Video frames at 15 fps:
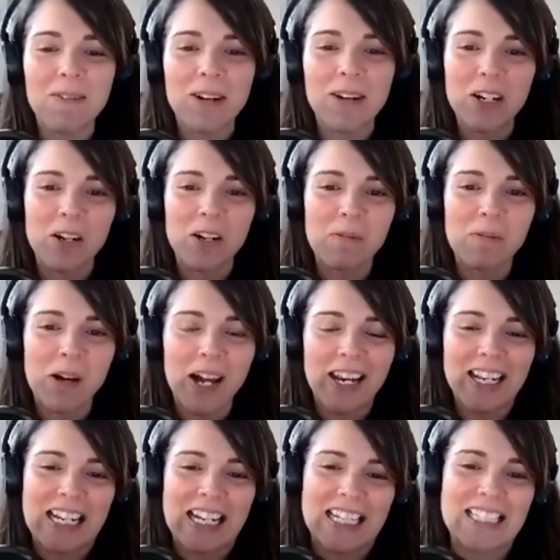My girl
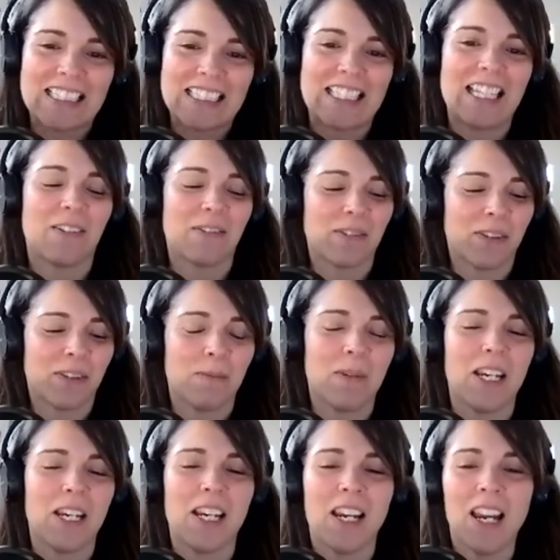Monica is here with
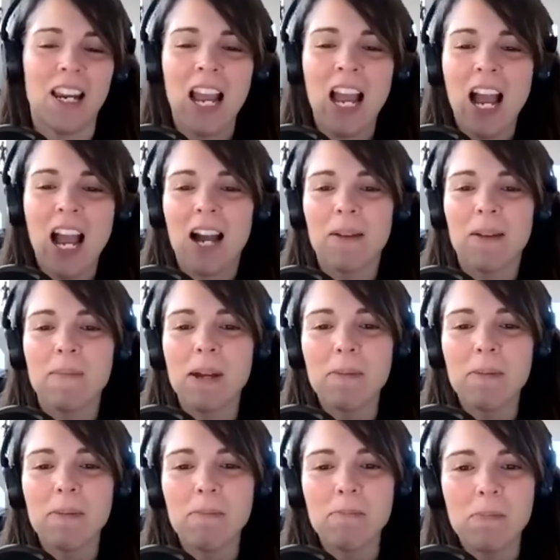me. I met
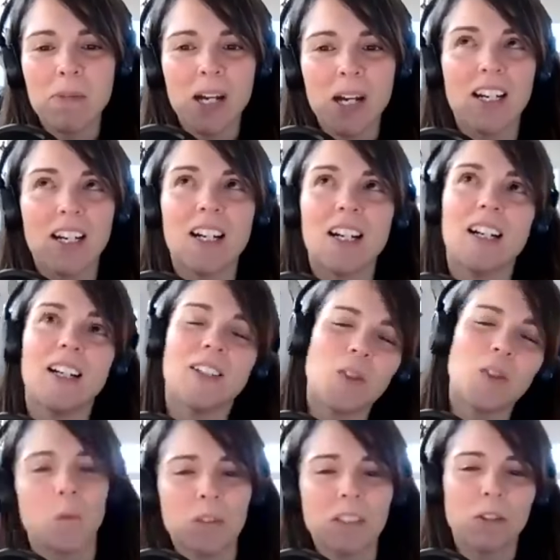Monica,
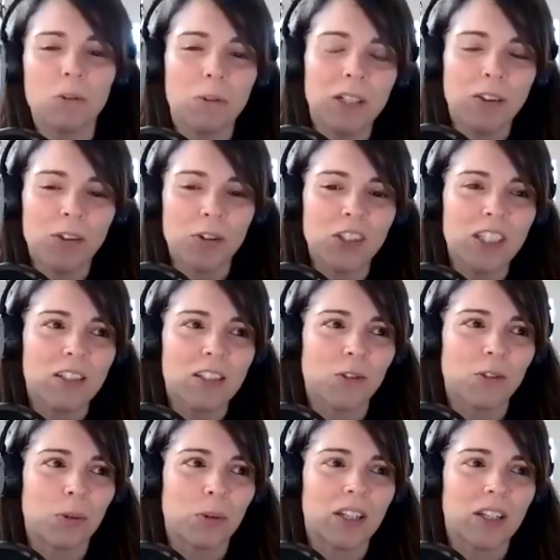was it 2013 or
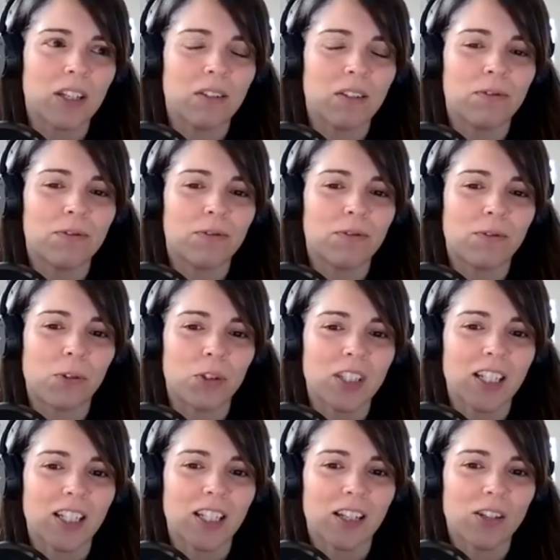
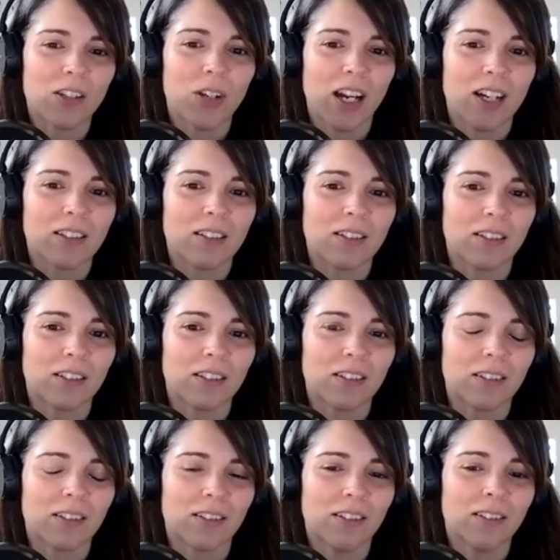2014 that you got
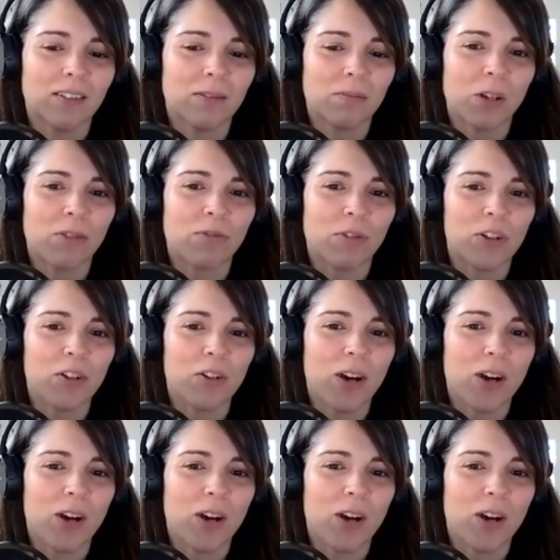Mar for your AF?